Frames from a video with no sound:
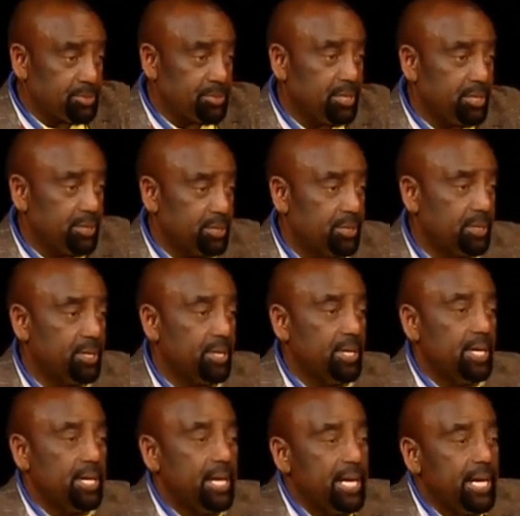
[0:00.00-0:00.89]
I'm telling you.
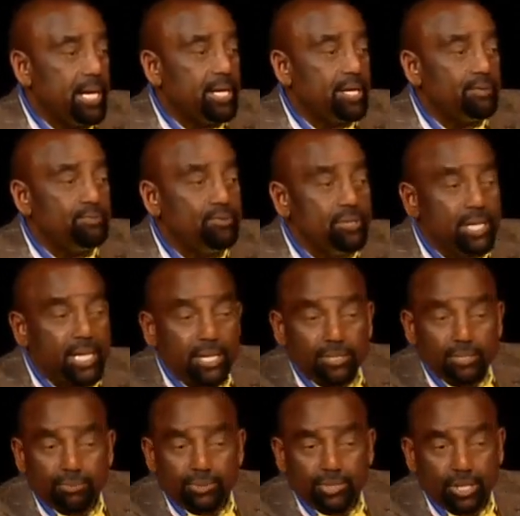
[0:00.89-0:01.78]
And if you
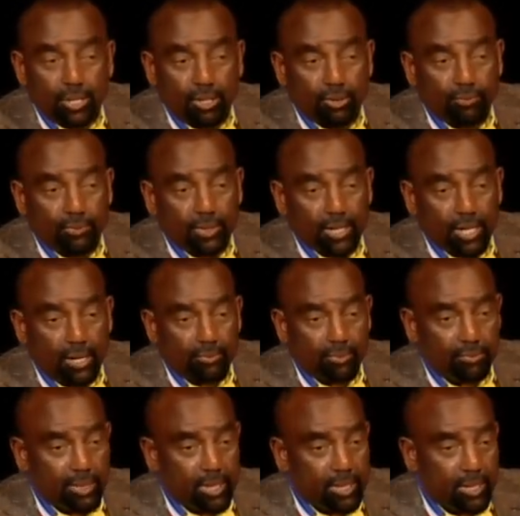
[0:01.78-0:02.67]
let them take over the
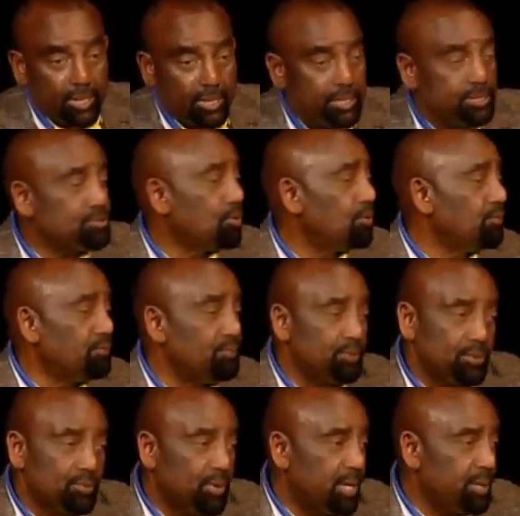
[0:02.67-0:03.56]
government, it's over
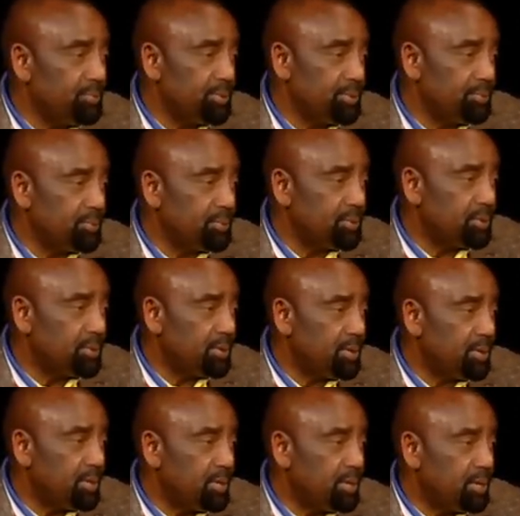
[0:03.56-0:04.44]
for the white people.
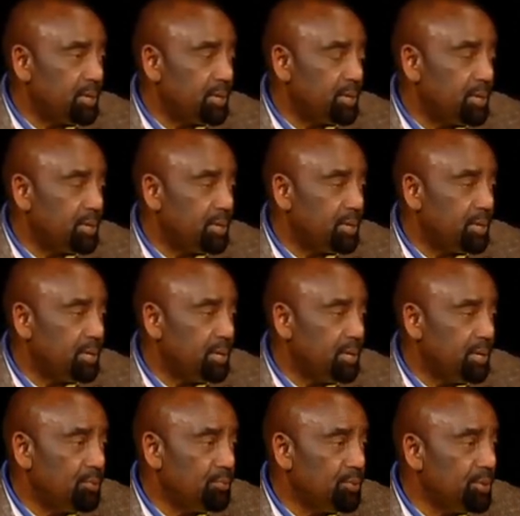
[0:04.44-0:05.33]

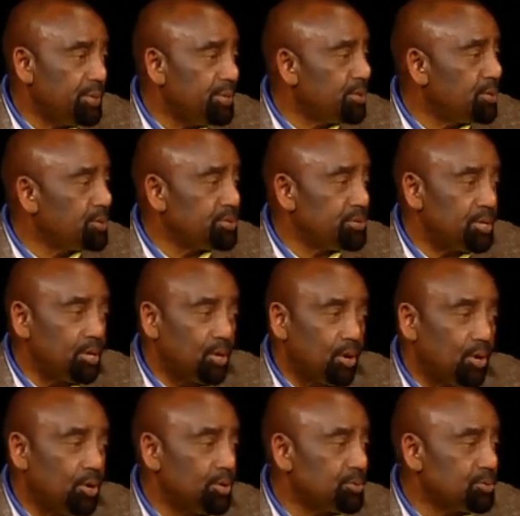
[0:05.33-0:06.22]
They're going to
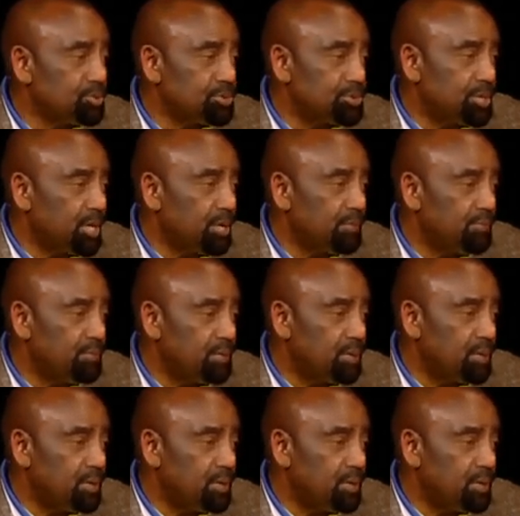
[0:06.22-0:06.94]
take all your stuff.